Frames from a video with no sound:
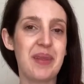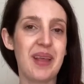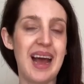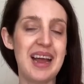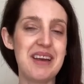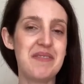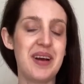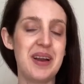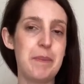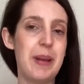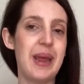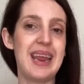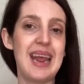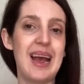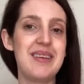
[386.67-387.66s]
I had fun
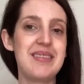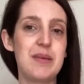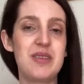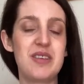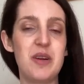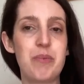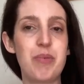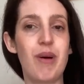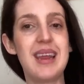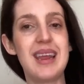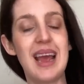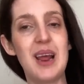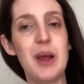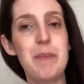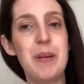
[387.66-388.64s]
picking out some sort of bright
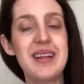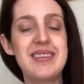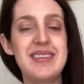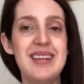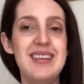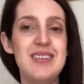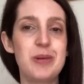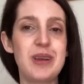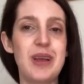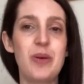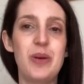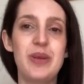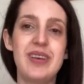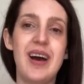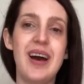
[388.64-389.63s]
yellow buttons, which I thought
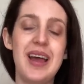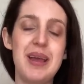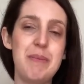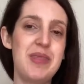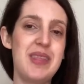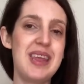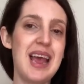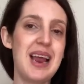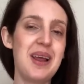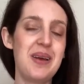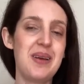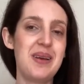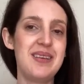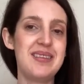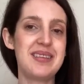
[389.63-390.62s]
would tie in with the
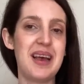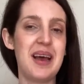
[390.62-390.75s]
yellows.